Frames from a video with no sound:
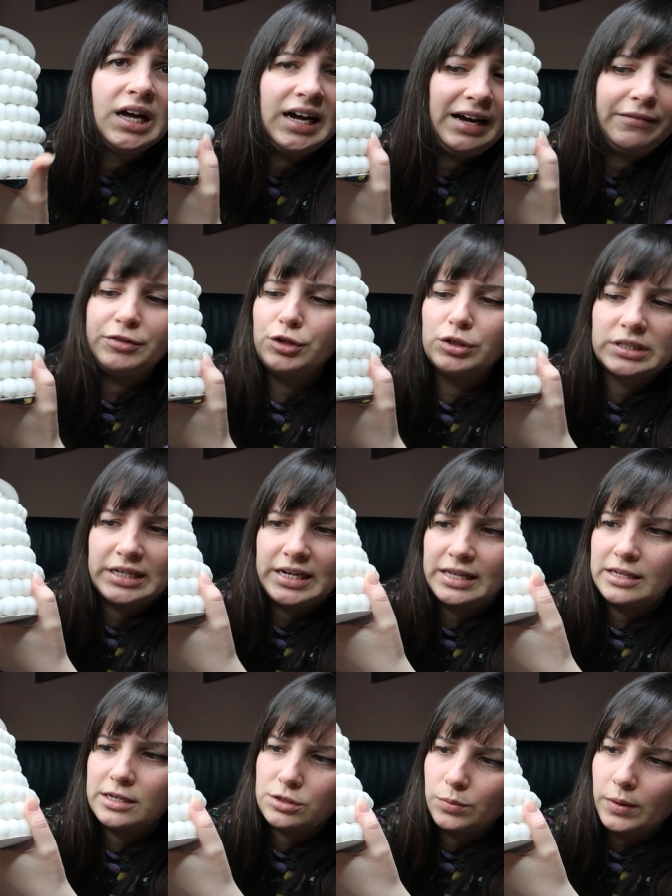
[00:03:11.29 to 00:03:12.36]
I haven't used any
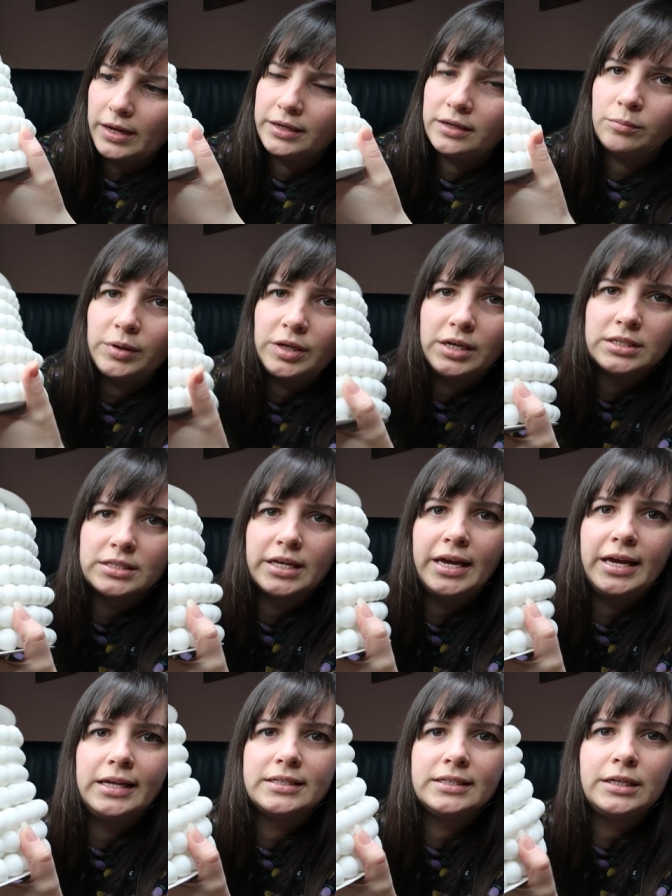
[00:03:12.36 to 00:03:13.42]
of this one but you can
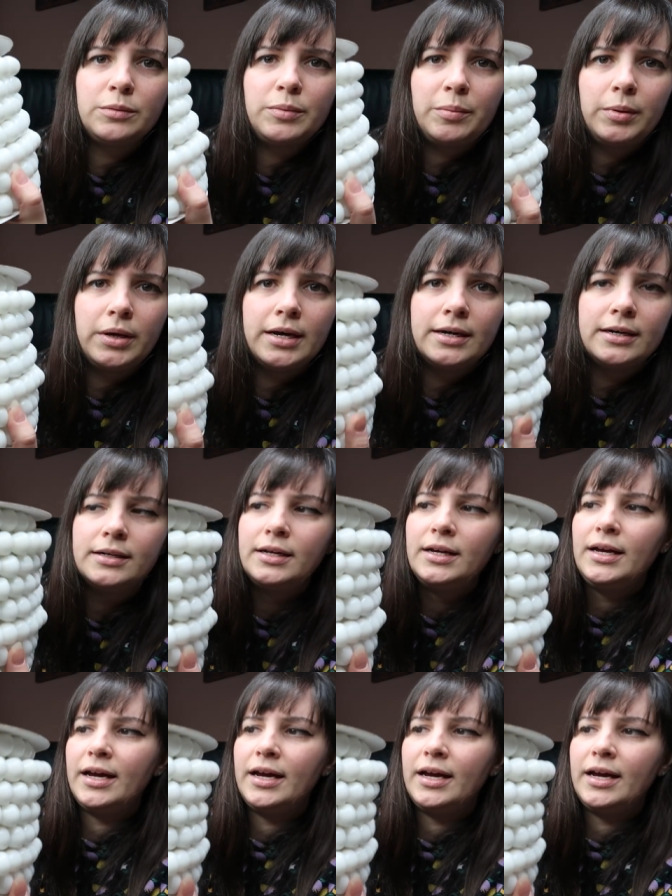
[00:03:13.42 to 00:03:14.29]
see it's a little bit bigger.